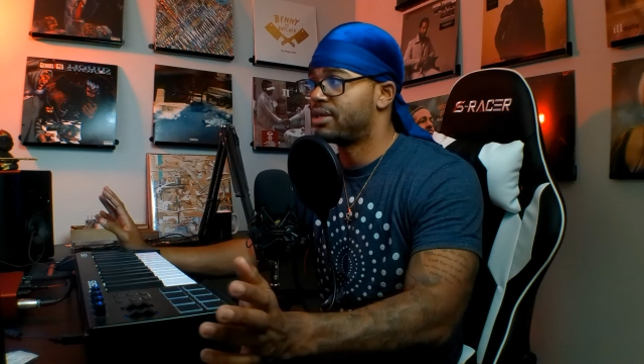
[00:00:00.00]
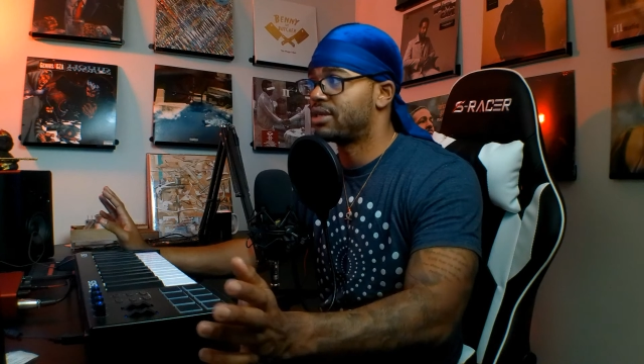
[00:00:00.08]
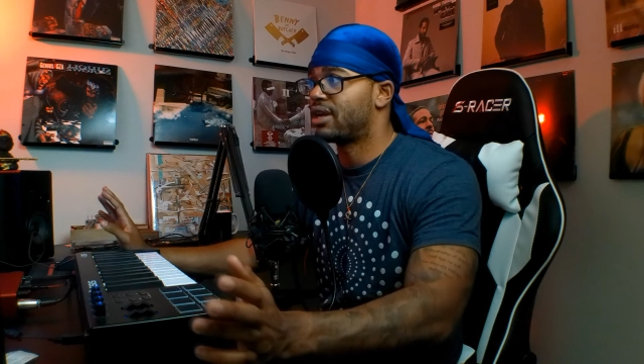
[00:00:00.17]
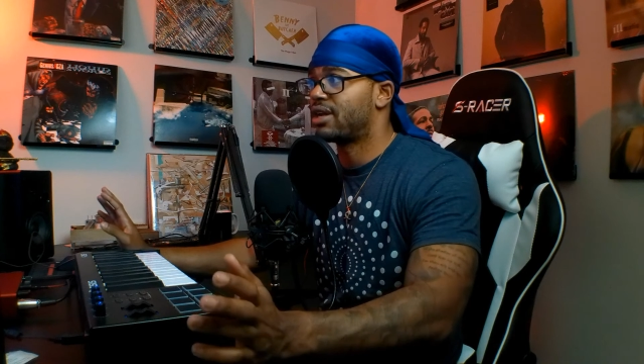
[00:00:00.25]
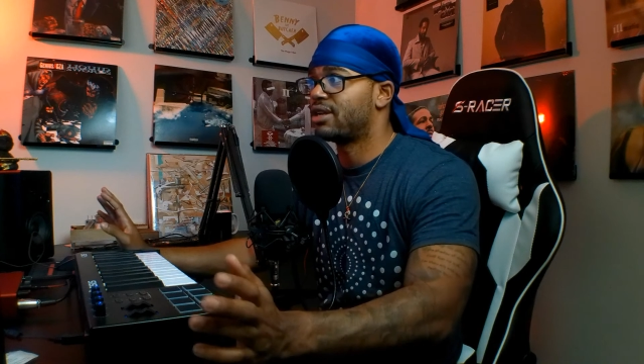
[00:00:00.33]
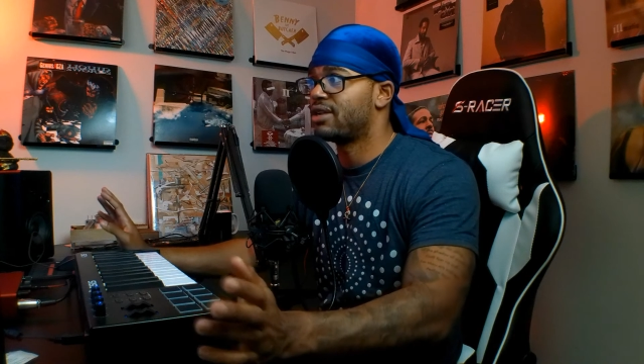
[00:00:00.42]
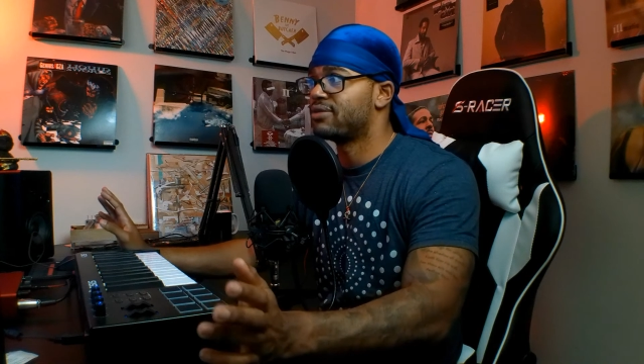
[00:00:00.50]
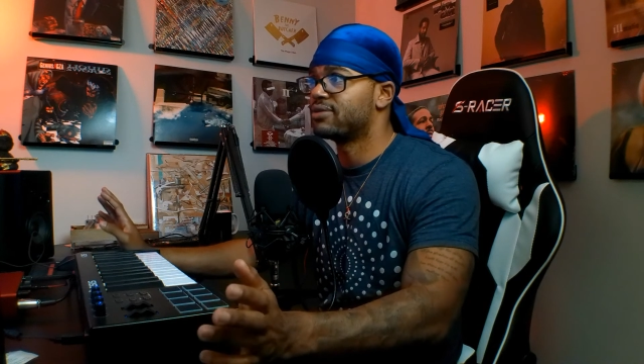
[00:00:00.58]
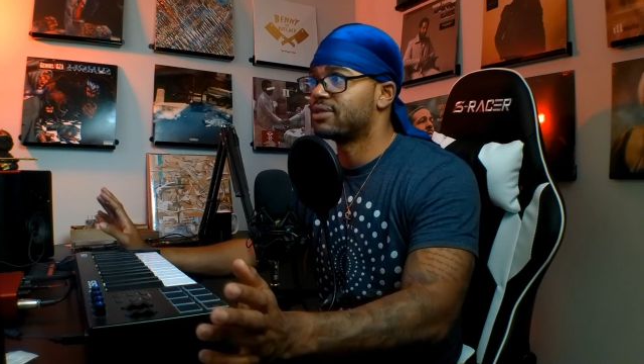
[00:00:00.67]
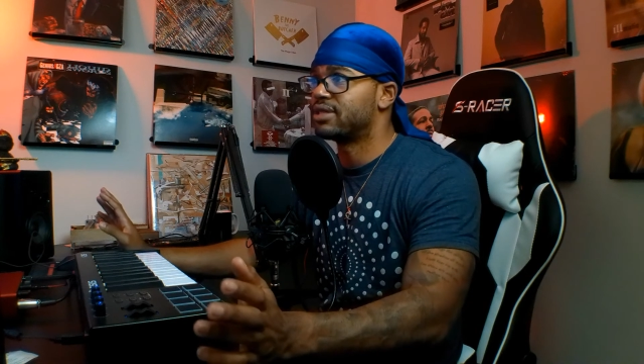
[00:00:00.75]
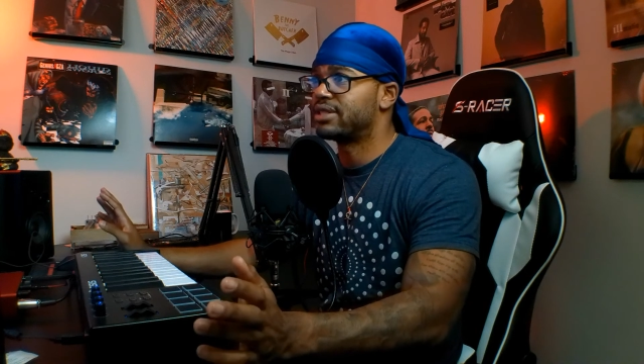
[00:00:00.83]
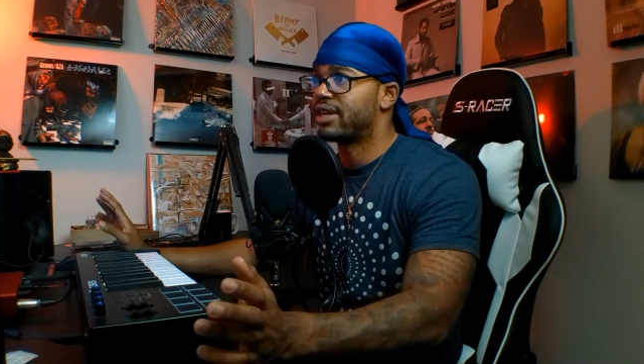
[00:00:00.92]
beats that I never
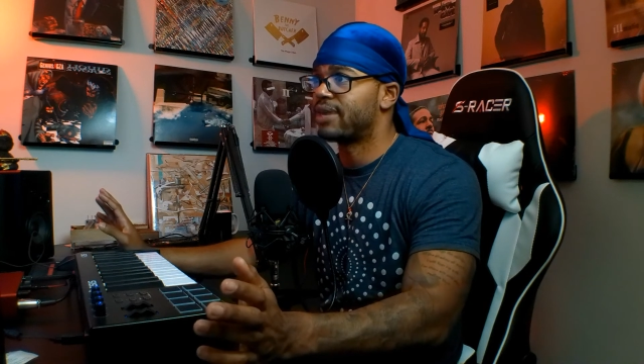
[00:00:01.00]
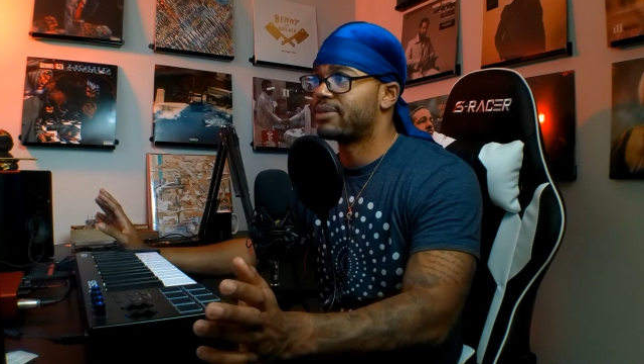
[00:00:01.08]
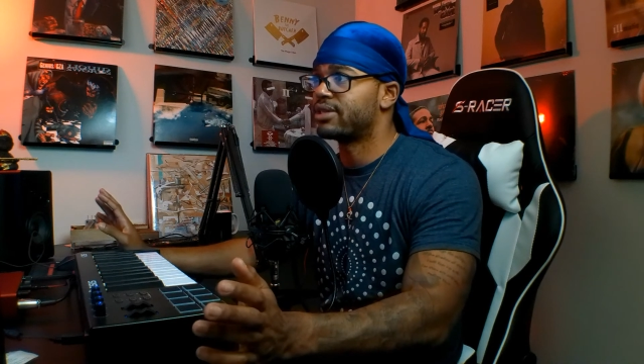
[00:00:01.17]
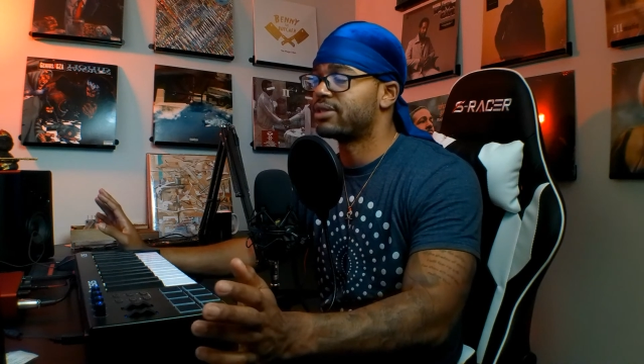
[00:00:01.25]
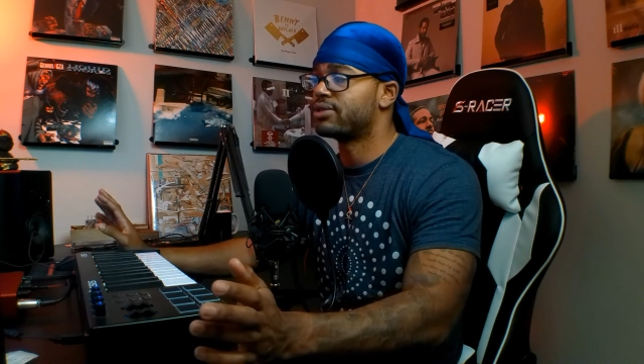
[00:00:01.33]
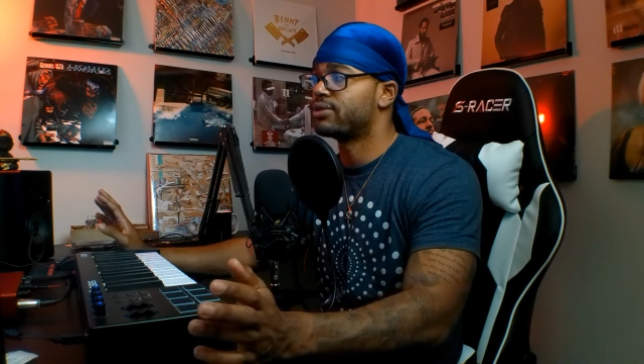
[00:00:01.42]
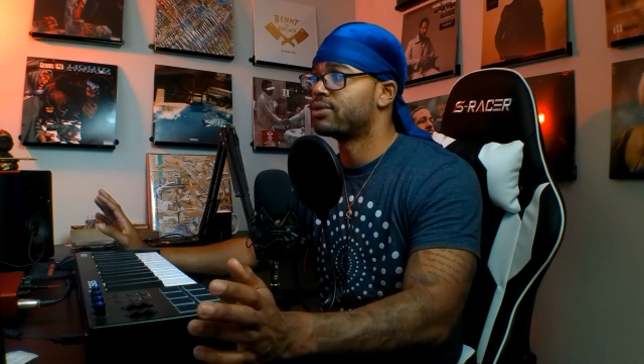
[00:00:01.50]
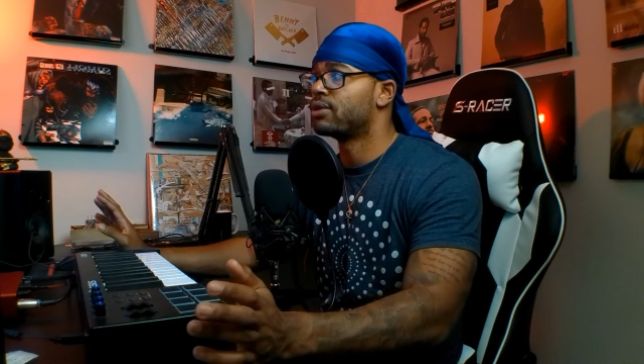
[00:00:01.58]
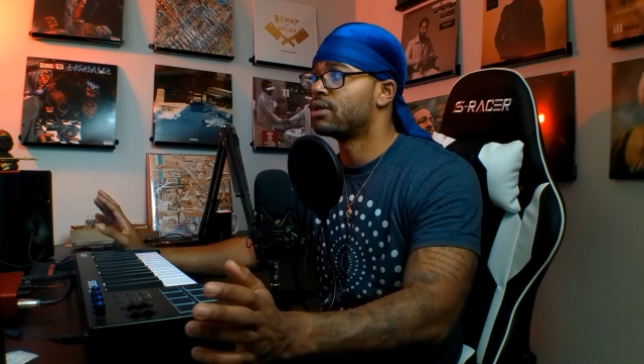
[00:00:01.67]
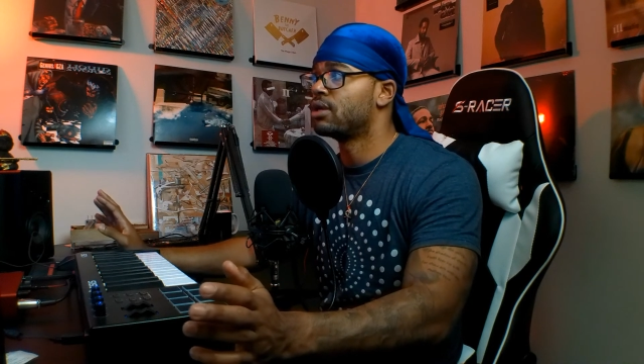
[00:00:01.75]
really tapped into,